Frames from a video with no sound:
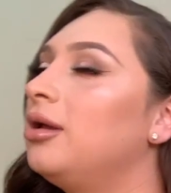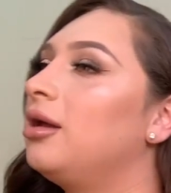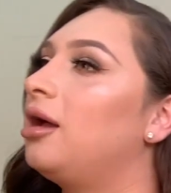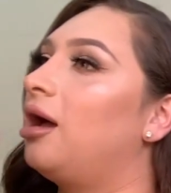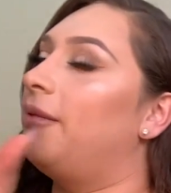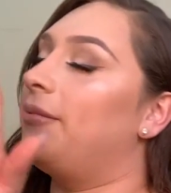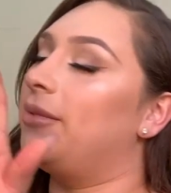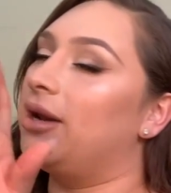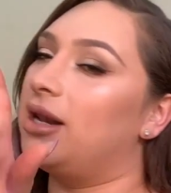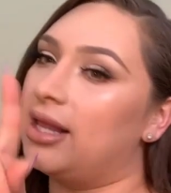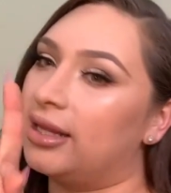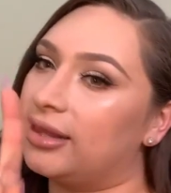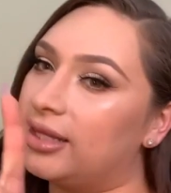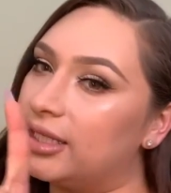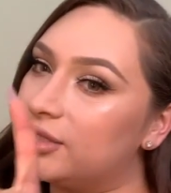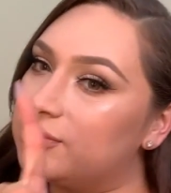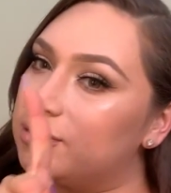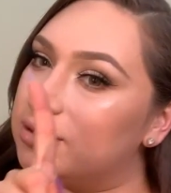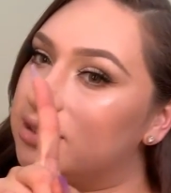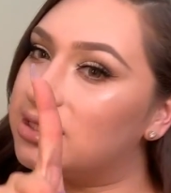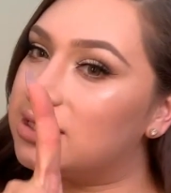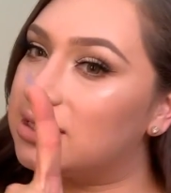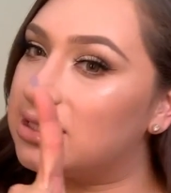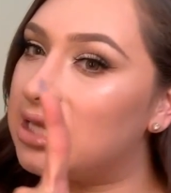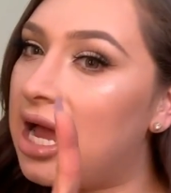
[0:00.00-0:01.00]
I'm gonna let this
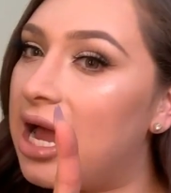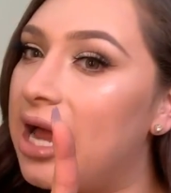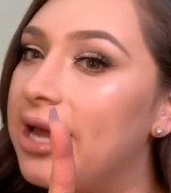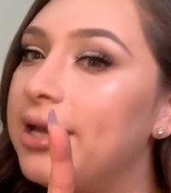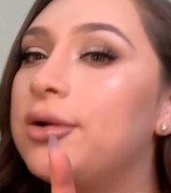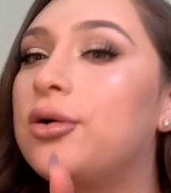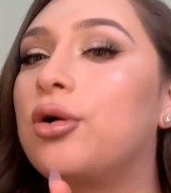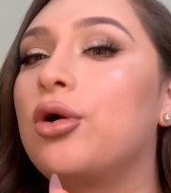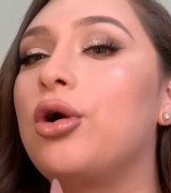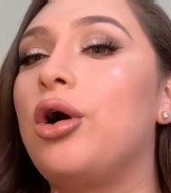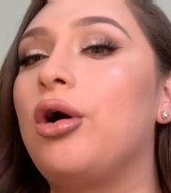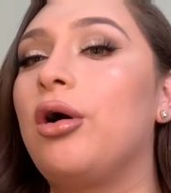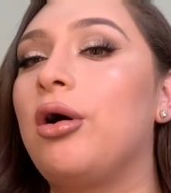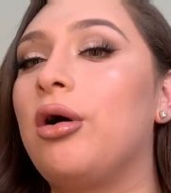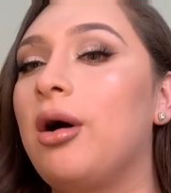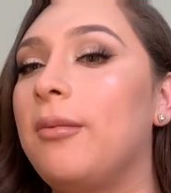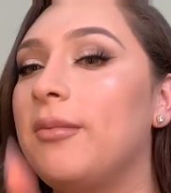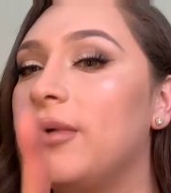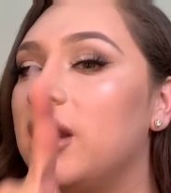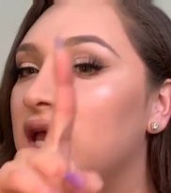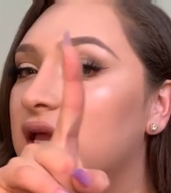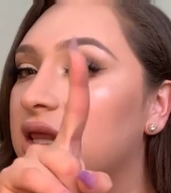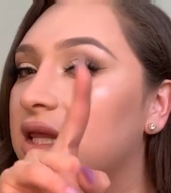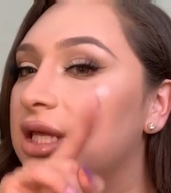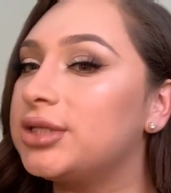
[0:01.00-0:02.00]
one slide, girl. I'm
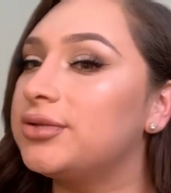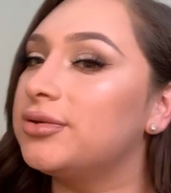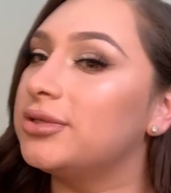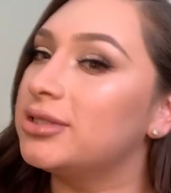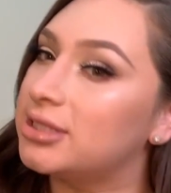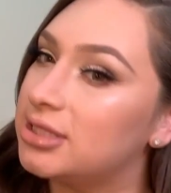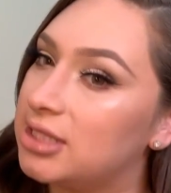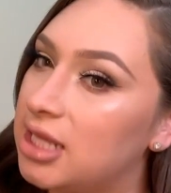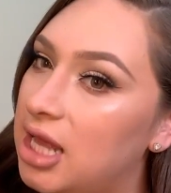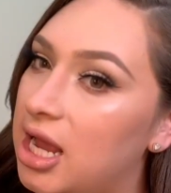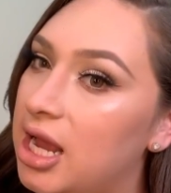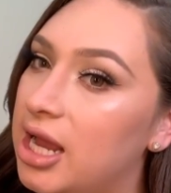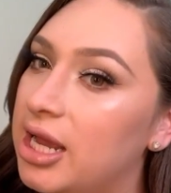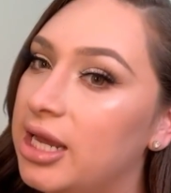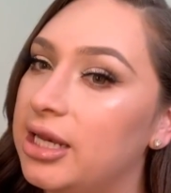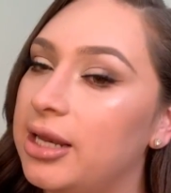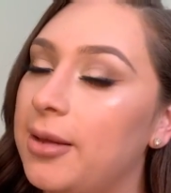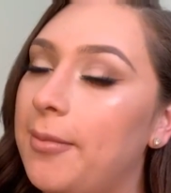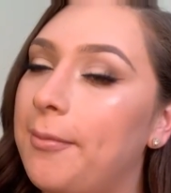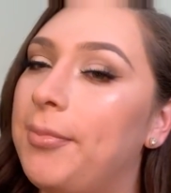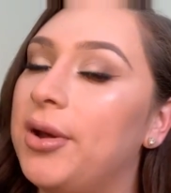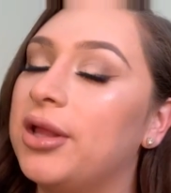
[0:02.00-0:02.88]
gonna let this one slide.